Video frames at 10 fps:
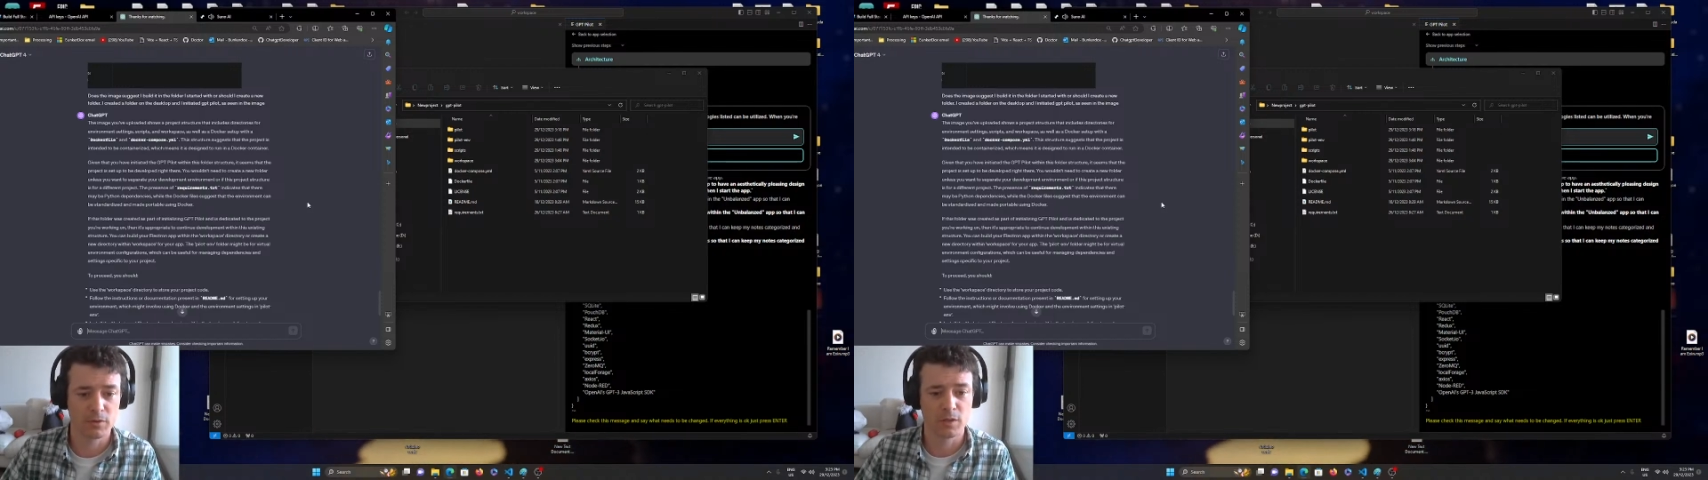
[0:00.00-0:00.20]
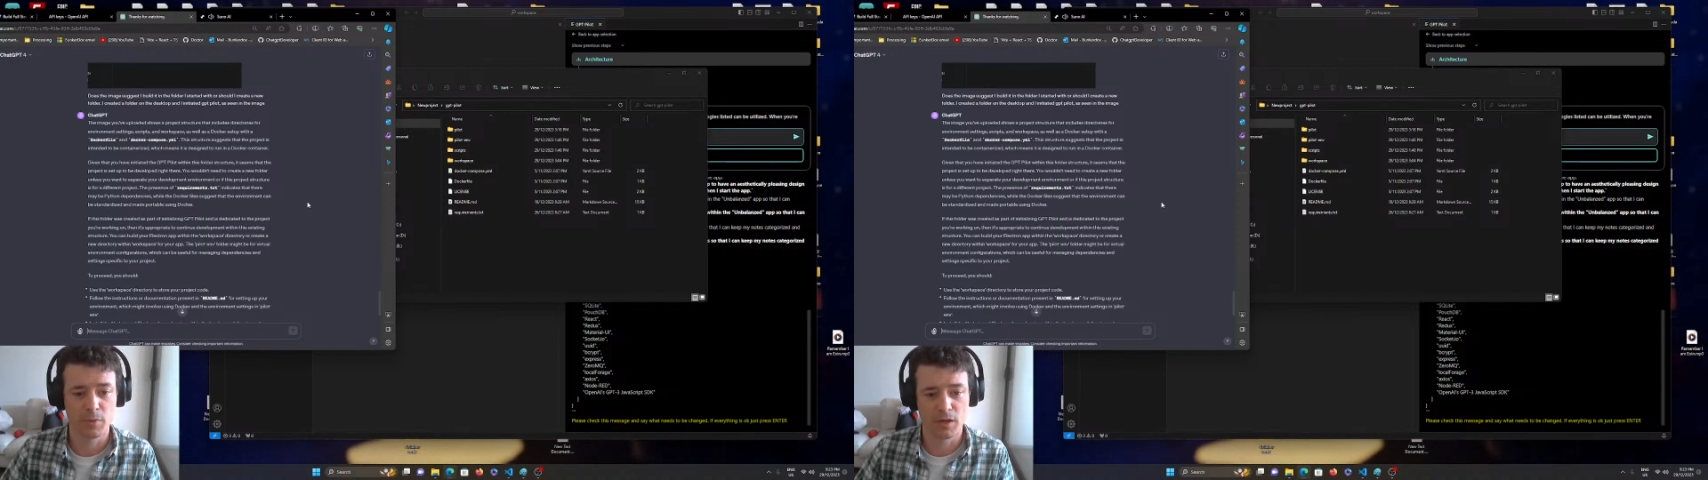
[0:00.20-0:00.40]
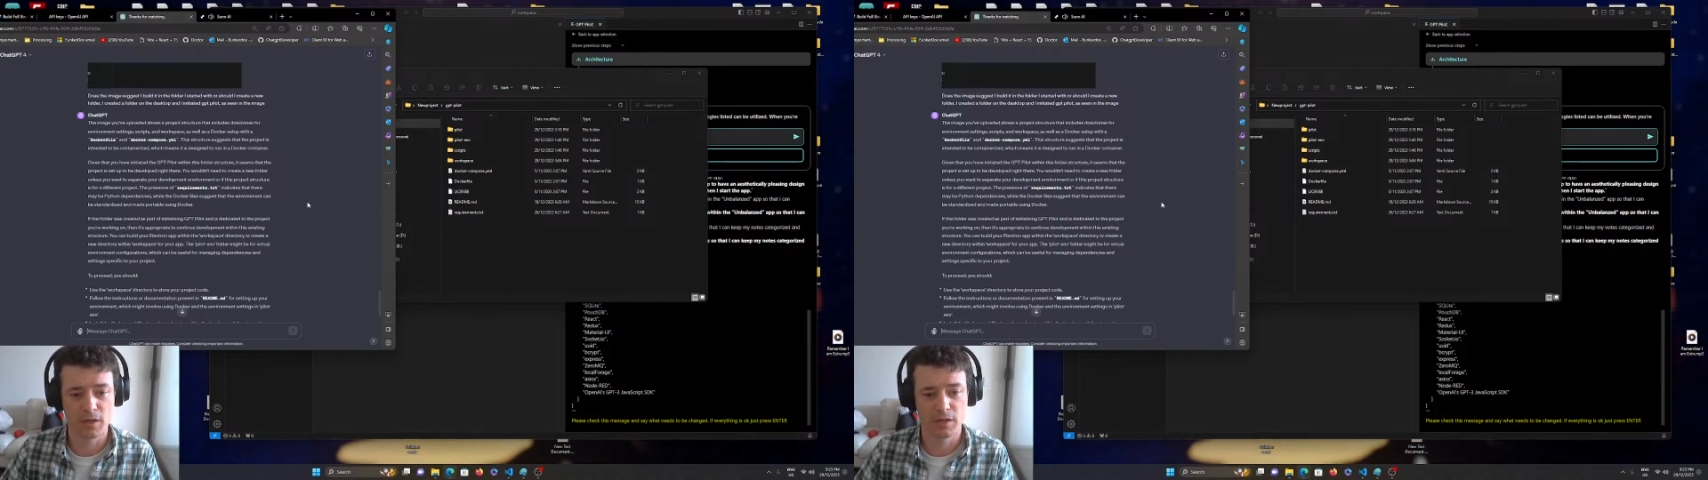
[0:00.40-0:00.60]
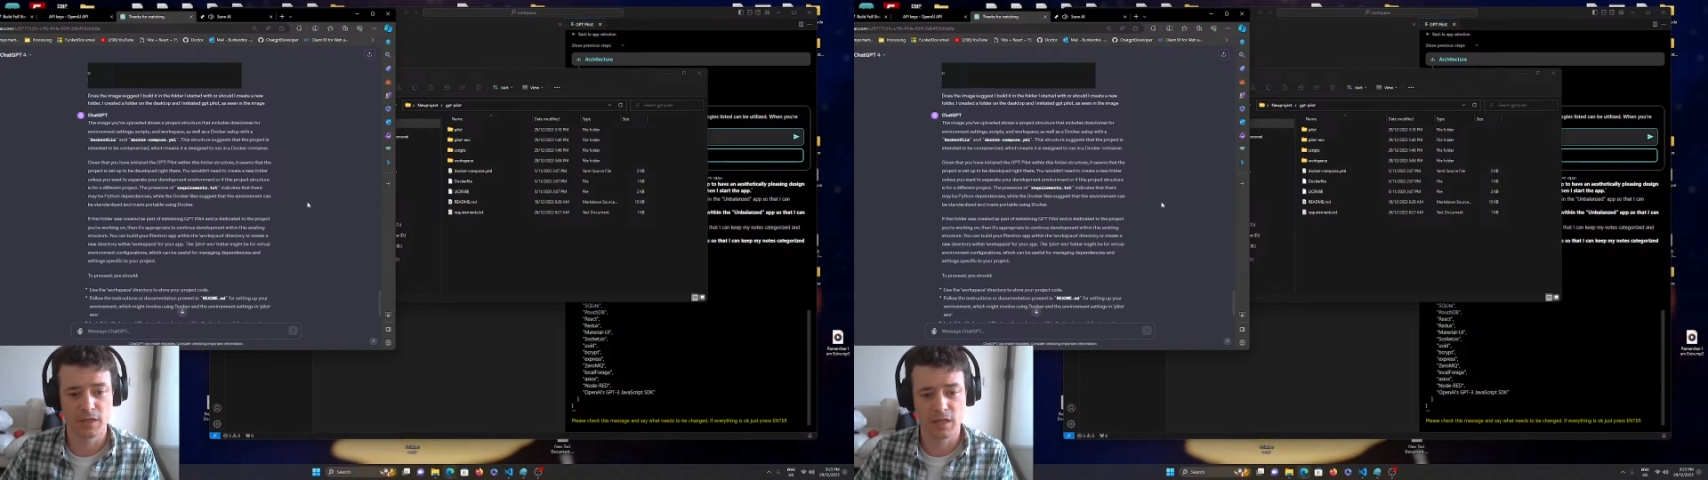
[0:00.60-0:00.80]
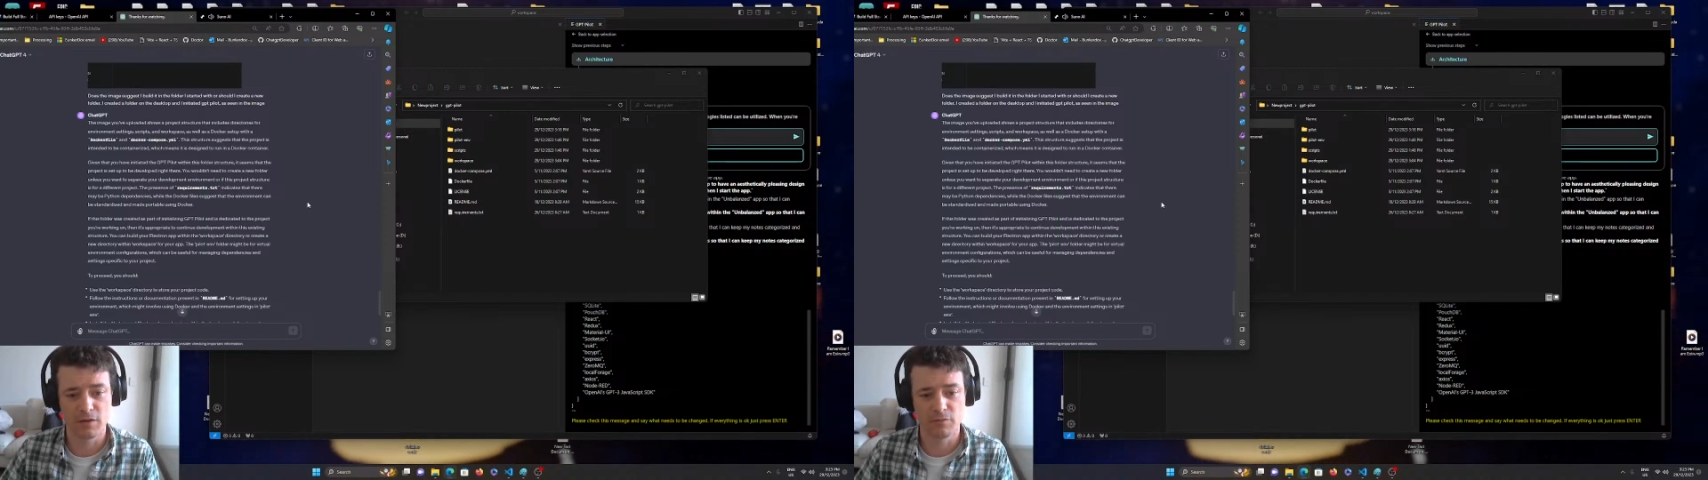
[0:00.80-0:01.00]
The pilot
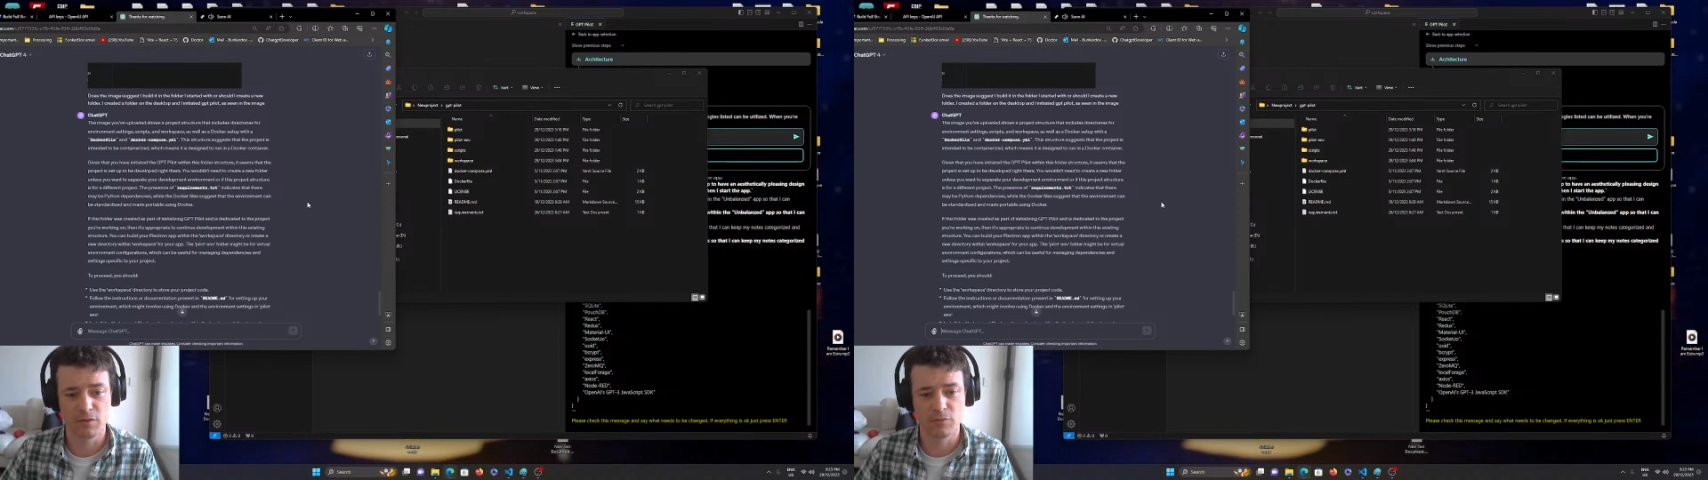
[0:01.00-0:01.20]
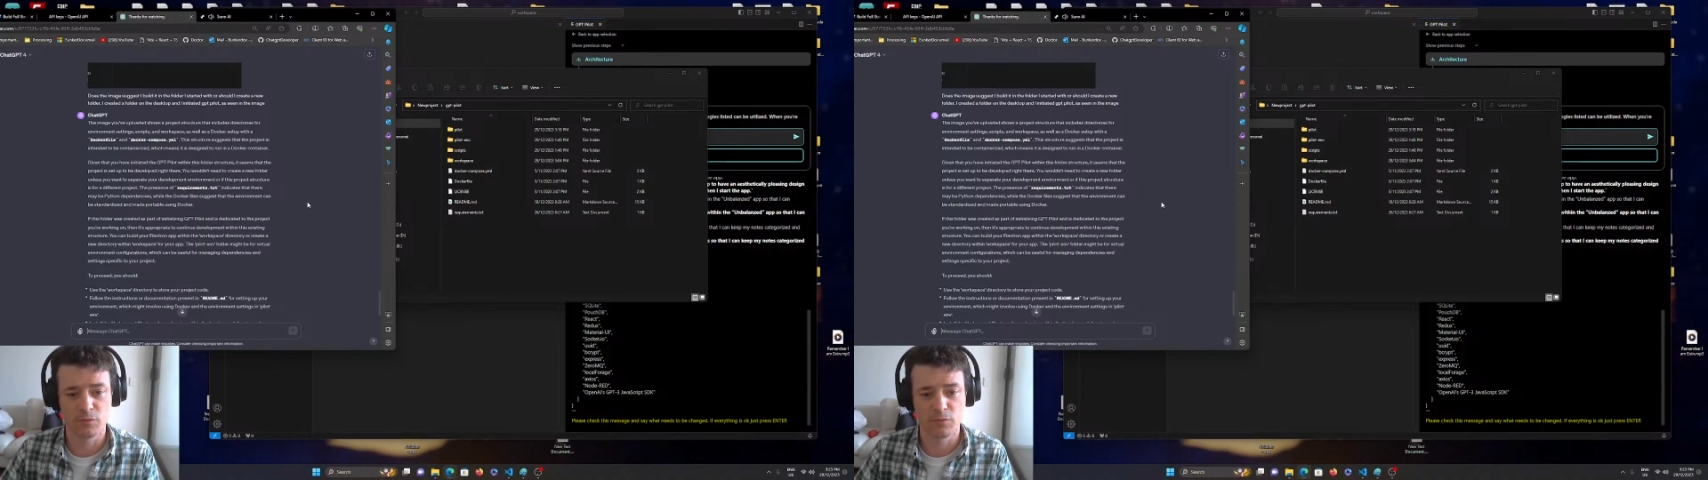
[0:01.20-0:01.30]
env